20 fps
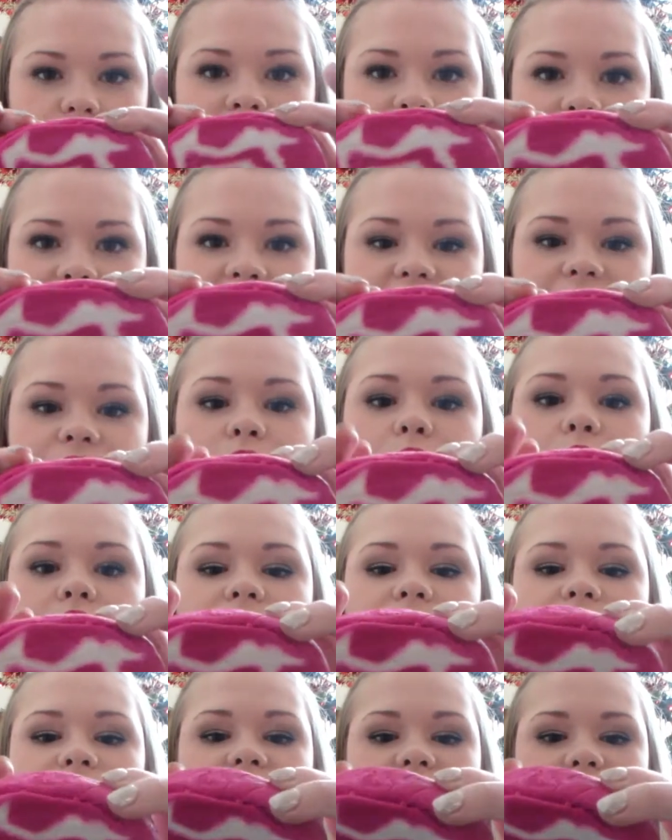You can get like
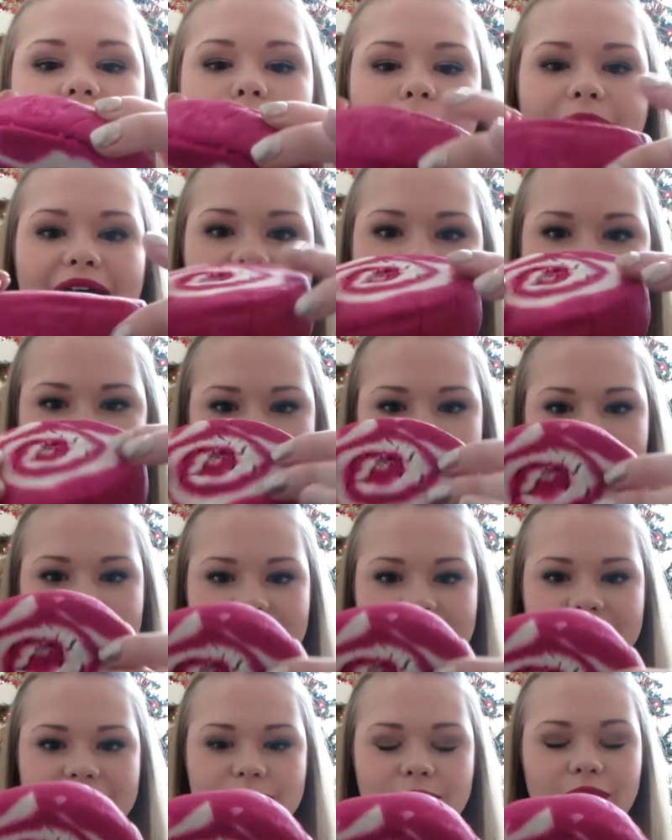four or five baths out of
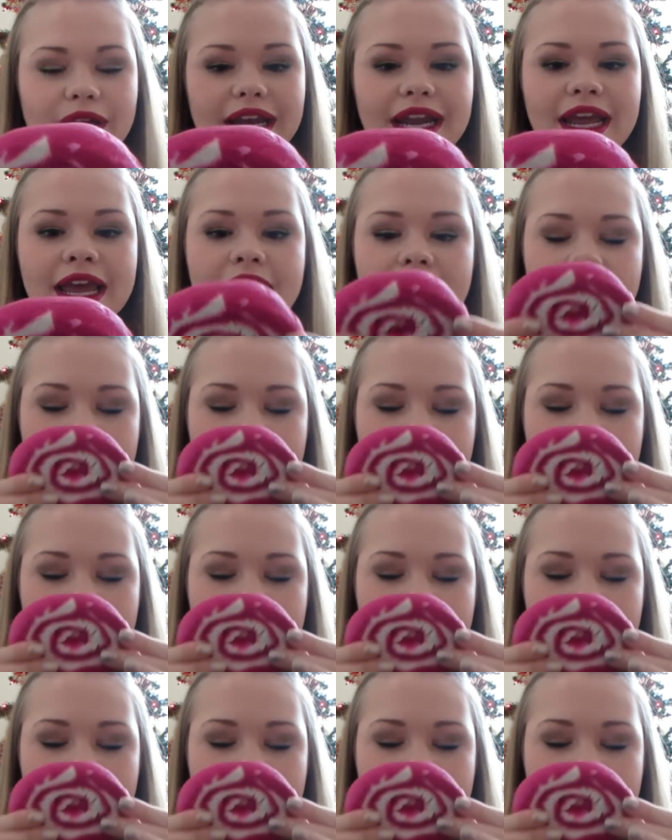this one.